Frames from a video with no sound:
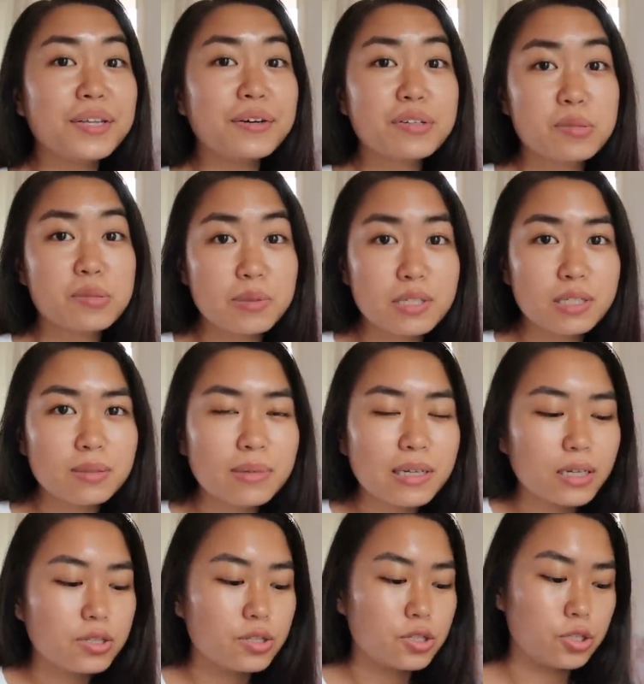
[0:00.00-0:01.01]
They were supposed to come
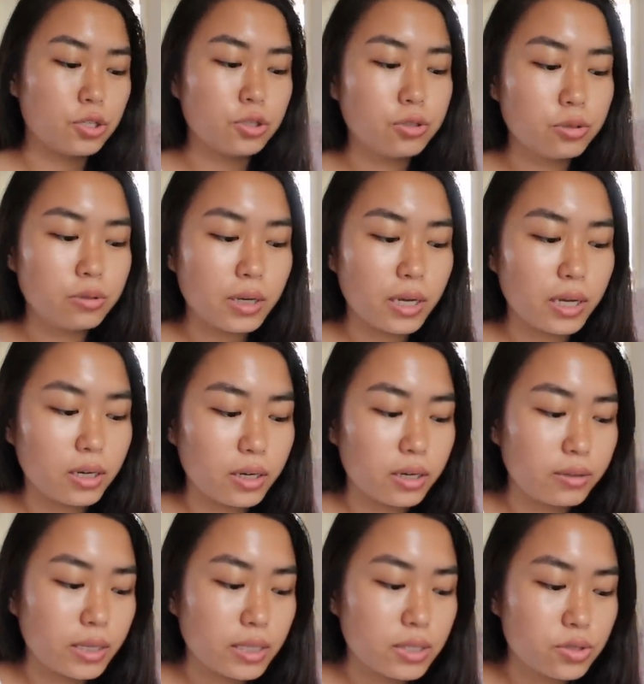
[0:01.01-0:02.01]
out at 2, and
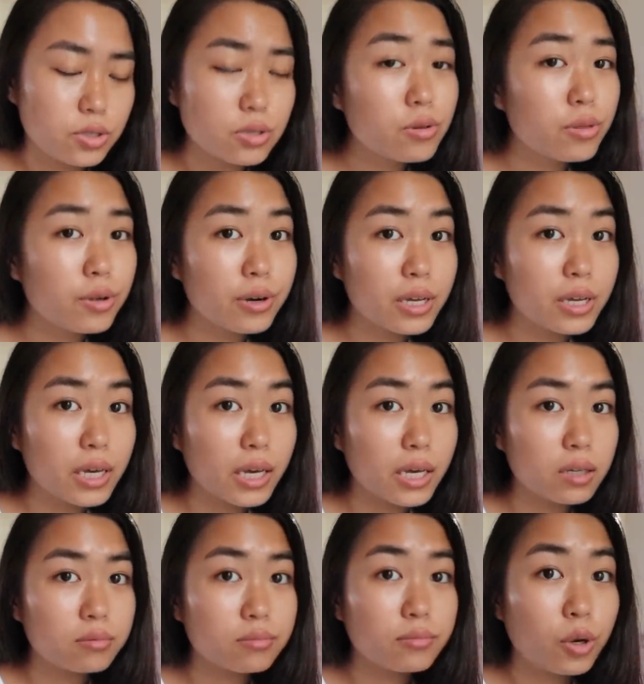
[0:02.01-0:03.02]
now it's
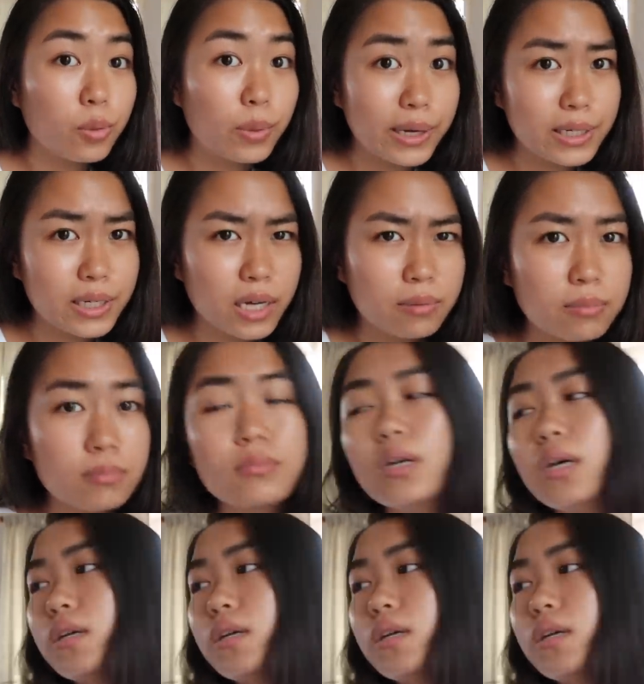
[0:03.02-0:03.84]
2:38 Hawaii time.